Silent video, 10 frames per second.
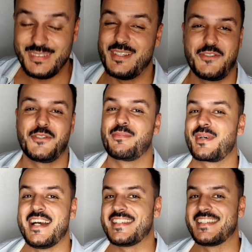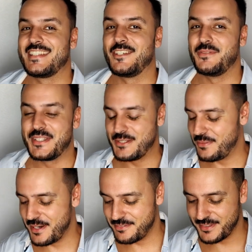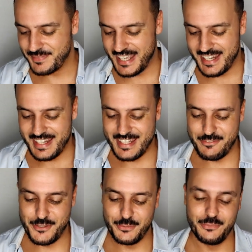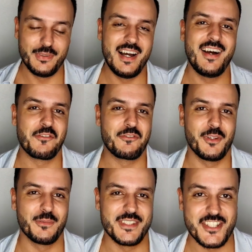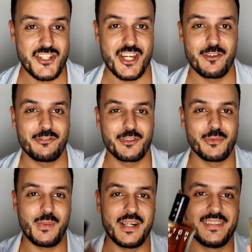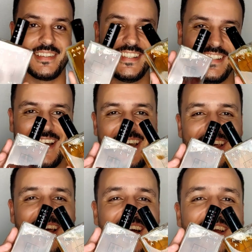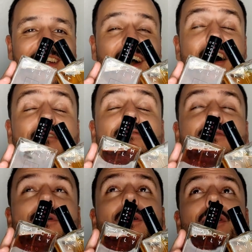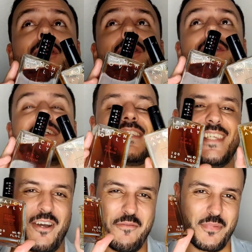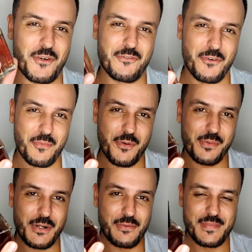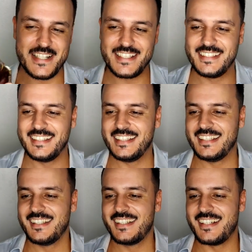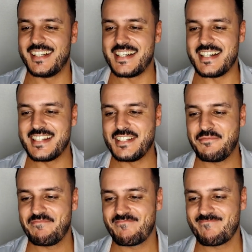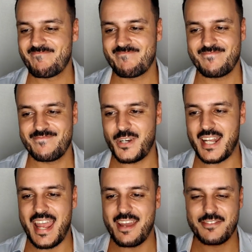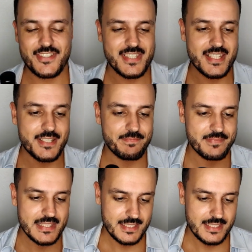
no surprises here whatsoever if you are following this channel for a while. Of course, Profumum Roma. Uh, but I have to say,